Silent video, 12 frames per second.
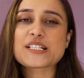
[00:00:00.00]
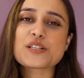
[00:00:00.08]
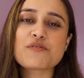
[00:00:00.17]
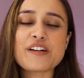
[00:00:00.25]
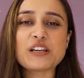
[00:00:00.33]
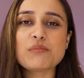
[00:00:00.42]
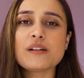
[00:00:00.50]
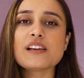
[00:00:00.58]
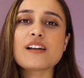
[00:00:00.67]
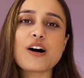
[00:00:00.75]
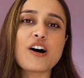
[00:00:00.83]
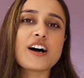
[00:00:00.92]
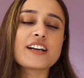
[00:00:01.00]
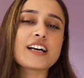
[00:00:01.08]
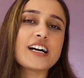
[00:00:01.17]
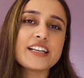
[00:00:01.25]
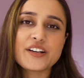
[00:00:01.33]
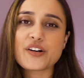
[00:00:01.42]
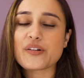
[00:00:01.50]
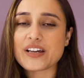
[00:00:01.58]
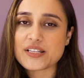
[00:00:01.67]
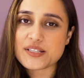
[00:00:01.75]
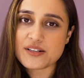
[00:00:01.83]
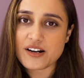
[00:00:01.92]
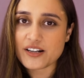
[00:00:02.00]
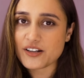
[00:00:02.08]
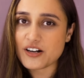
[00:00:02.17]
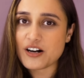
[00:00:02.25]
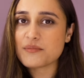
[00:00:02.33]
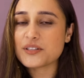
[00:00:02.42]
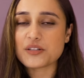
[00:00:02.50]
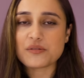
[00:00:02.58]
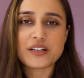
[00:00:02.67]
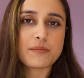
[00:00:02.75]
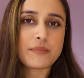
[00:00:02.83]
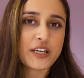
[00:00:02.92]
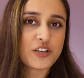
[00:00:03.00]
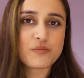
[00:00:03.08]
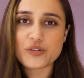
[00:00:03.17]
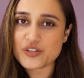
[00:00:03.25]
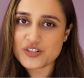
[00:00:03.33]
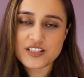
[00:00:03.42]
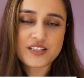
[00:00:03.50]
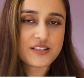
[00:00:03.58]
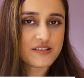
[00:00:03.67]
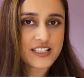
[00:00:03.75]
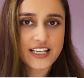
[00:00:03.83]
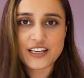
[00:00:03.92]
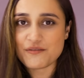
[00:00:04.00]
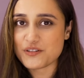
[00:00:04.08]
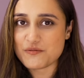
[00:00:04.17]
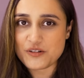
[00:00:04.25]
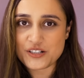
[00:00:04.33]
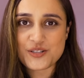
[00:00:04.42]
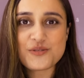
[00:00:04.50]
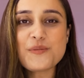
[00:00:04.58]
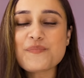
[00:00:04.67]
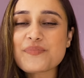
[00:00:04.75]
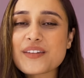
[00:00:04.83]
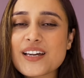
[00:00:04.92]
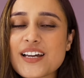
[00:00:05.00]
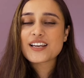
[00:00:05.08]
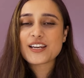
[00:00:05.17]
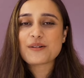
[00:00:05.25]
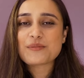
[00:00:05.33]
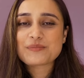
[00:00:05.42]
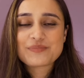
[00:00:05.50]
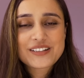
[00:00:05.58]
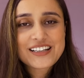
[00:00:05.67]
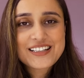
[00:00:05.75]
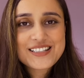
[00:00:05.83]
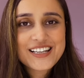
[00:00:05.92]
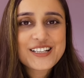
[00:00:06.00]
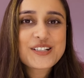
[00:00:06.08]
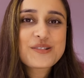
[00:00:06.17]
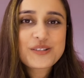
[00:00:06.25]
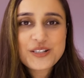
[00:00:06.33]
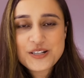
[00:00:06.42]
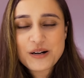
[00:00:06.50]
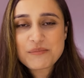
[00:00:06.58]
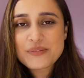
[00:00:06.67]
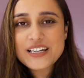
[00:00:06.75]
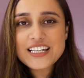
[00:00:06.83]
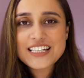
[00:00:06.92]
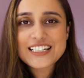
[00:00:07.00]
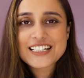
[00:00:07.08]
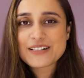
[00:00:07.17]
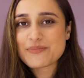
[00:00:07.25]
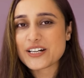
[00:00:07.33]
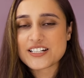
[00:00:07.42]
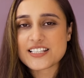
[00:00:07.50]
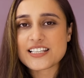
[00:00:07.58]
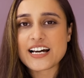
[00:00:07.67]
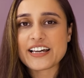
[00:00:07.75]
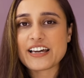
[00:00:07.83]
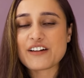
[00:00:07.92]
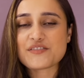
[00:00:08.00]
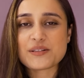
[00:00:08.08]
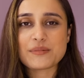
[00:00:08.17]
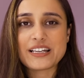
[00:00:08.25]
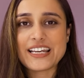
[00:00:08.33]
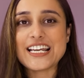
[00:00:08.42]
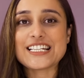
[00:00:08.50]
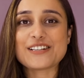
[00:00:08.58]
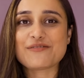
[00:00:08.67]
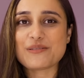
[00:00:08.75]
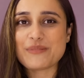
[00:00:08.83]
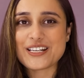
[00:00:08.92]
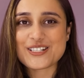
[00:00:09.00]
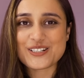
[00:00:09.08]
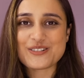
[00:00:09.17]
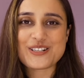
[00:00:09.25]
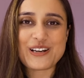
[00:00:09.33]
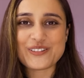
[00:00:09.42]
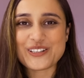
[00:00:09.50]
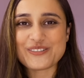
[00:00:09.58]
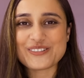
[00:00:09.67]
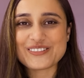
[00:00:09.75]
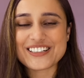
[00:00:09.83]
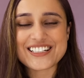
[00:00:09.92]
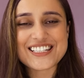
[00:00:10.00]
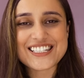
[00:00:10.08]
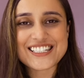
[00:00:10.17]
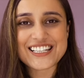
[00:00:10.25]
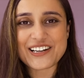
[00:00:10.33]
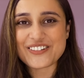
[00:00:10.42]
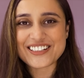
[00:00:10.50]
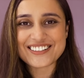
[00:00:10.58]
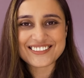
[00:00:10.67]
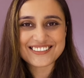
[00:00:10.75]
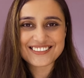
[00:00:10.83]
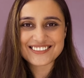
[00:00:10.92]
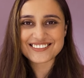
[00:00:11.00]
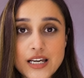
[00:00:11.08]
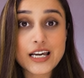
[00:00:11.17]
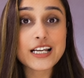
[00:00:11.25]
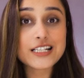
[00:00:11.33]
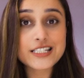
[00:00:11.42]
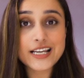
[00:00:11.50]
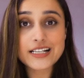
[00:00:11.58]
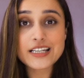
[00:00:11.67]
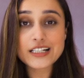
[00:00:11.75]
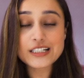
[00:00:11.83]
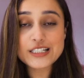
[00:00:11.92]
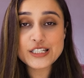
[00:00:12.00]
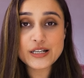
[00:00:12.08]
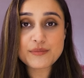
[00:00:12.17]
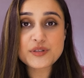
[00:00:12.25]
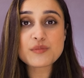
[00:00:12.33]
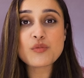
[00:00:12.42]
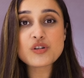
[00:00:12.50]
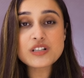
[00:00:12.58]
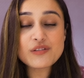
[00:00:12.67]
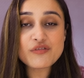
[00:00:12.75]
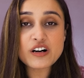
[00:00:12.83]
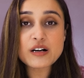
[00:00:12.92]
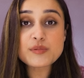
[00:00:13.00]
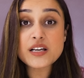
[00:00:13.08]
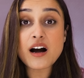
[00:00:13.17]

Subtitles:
is available on alinarays.com. You can make your purchase today if you want to. Now, let's get into the topic because I have some great information to share with you. Let's dive in. In technical terms, modal verbs